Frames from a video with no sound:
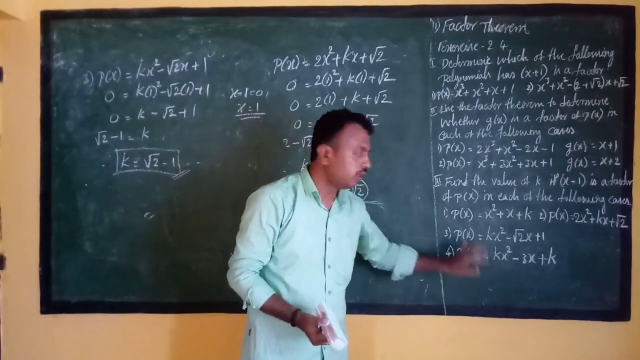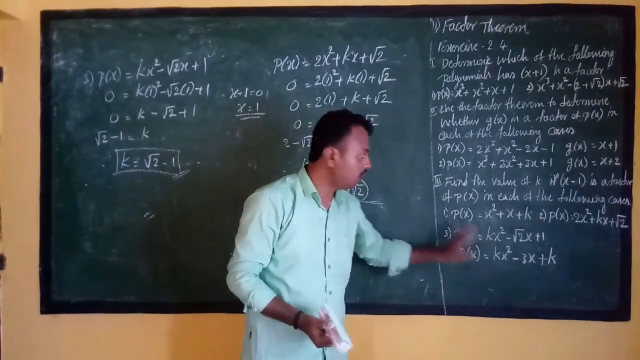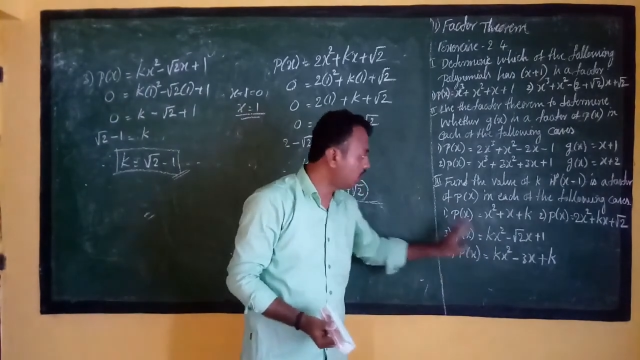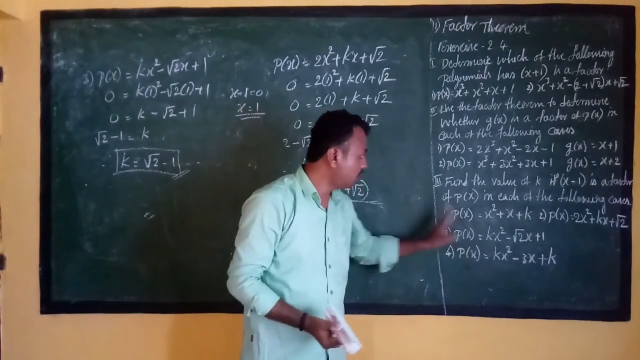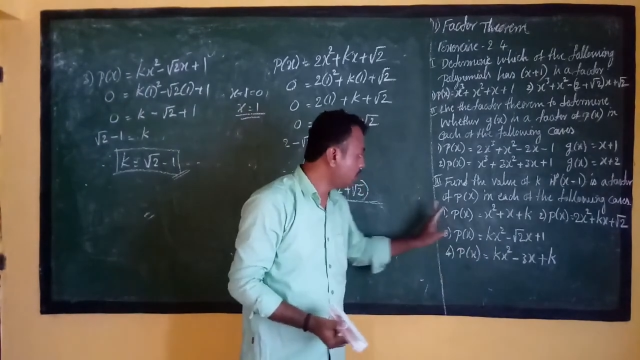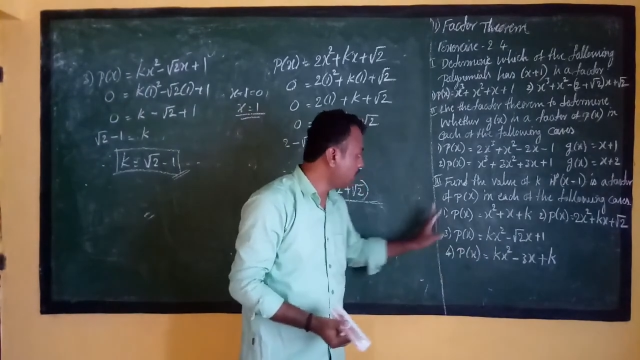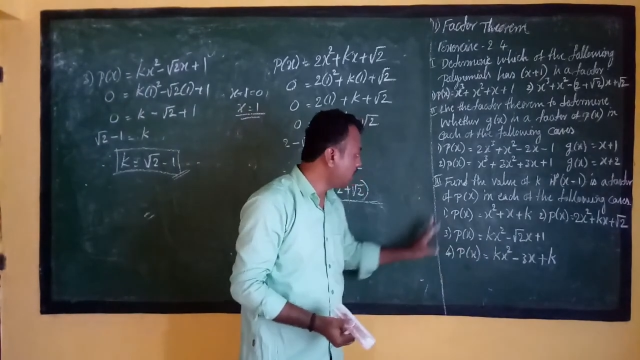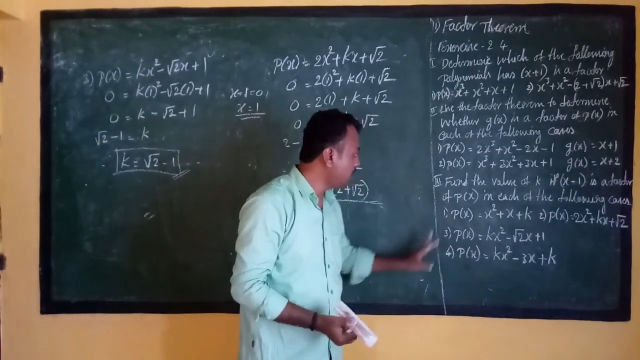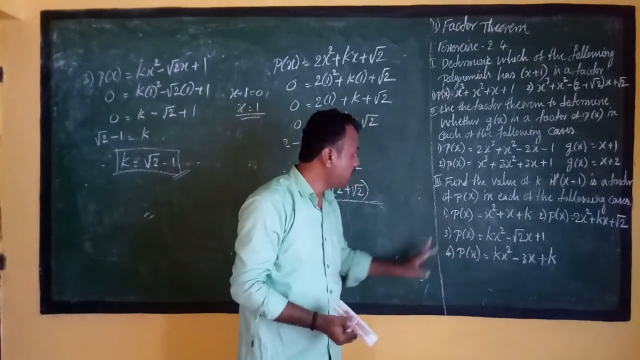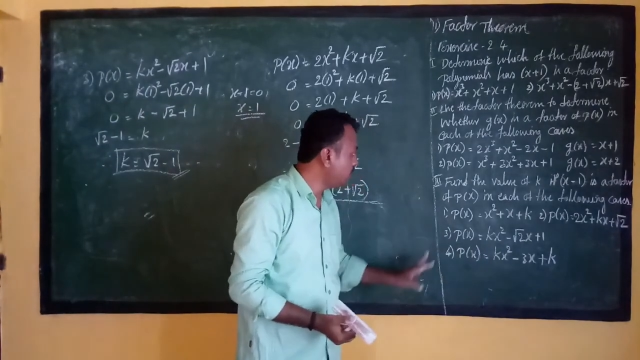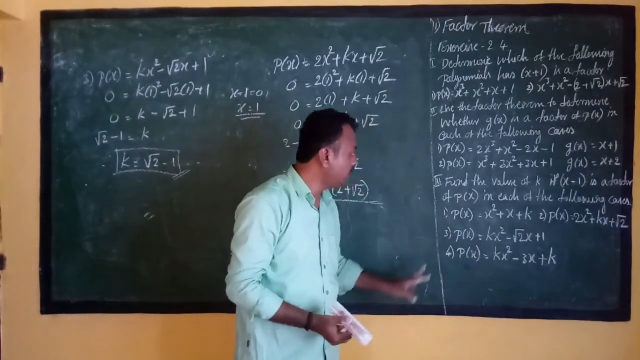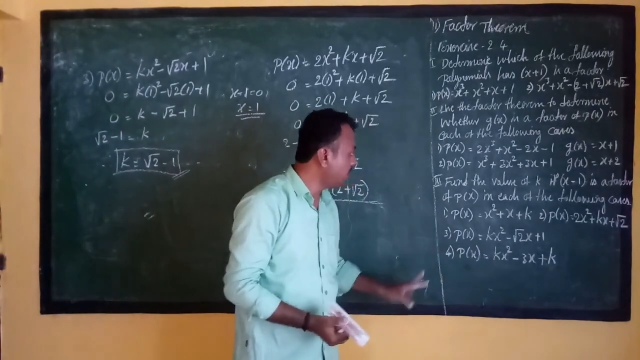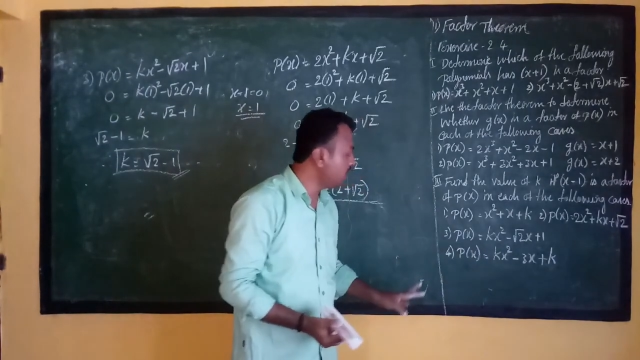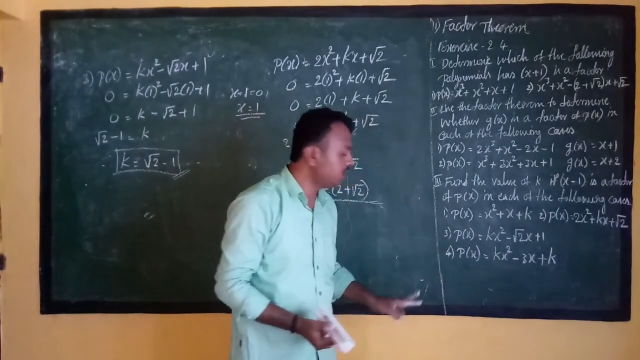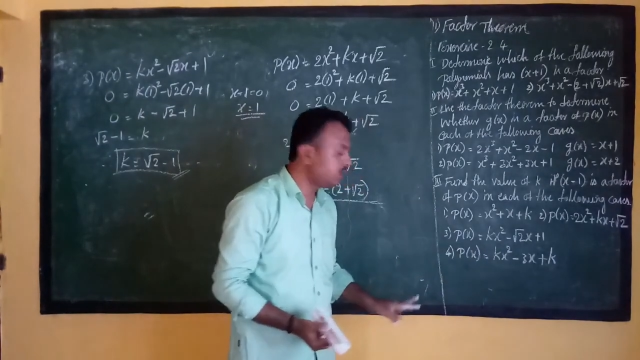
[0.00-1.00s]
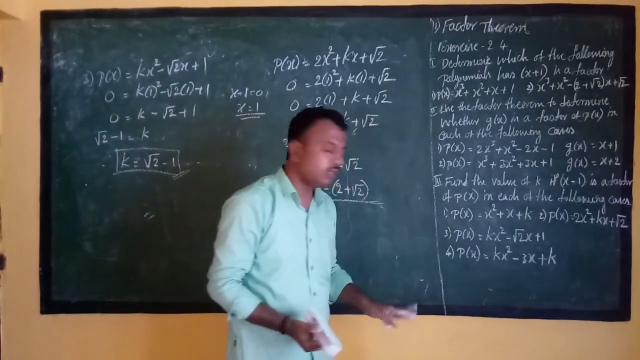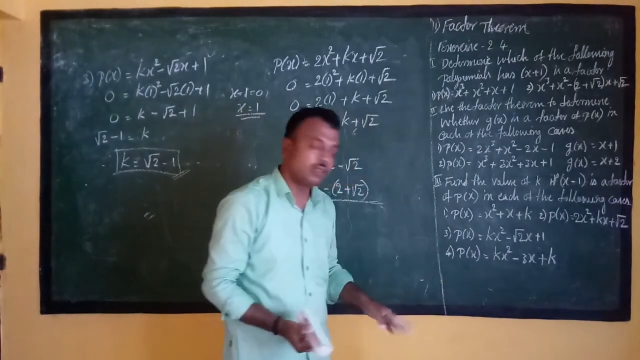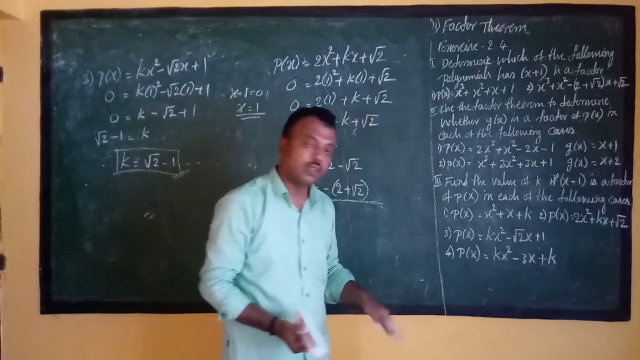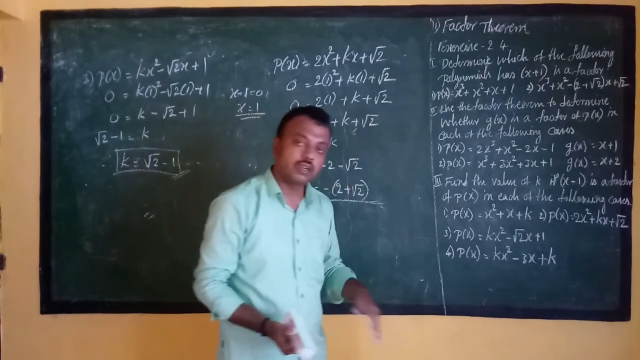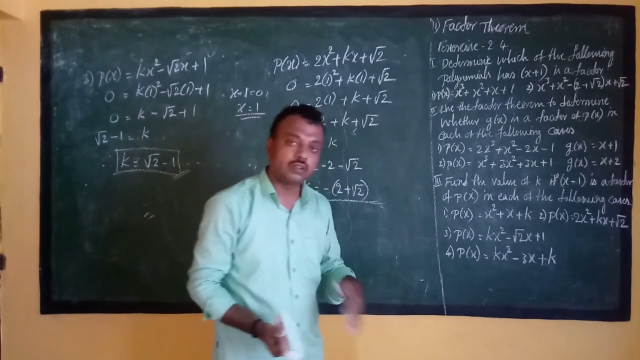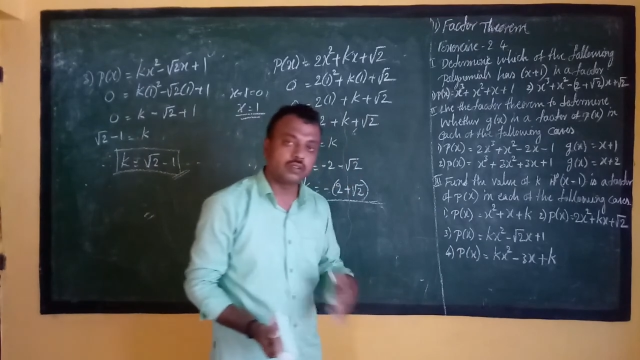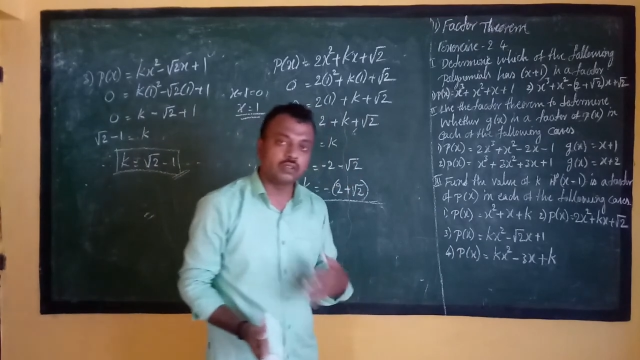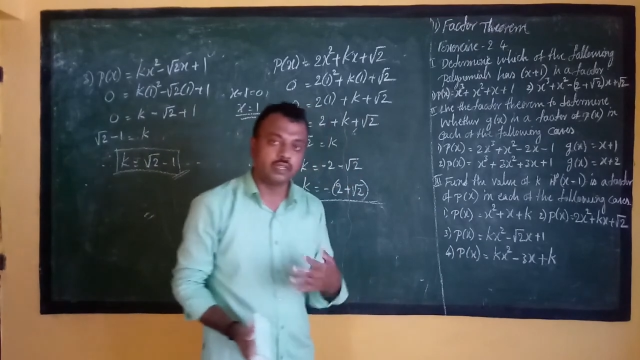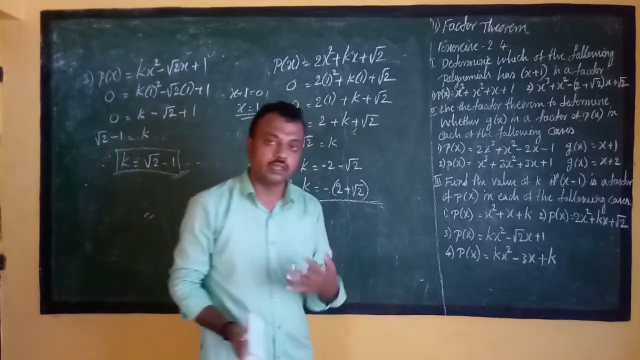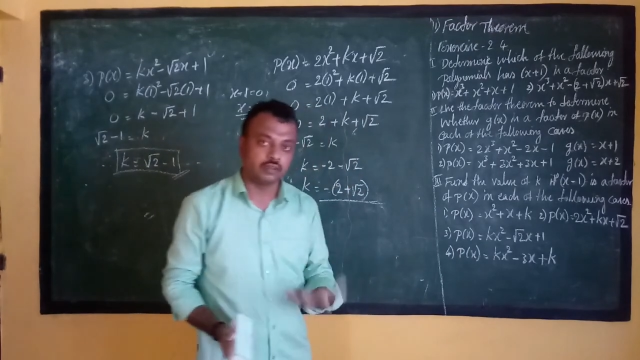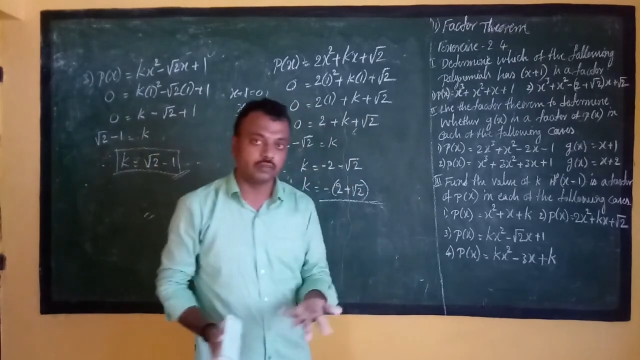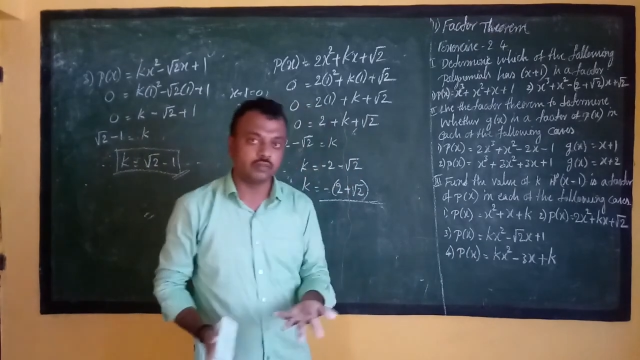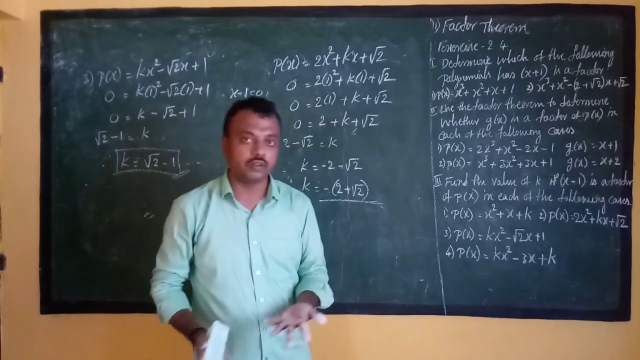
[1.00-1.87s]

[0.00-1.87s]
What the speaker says: In the remaining mains you have to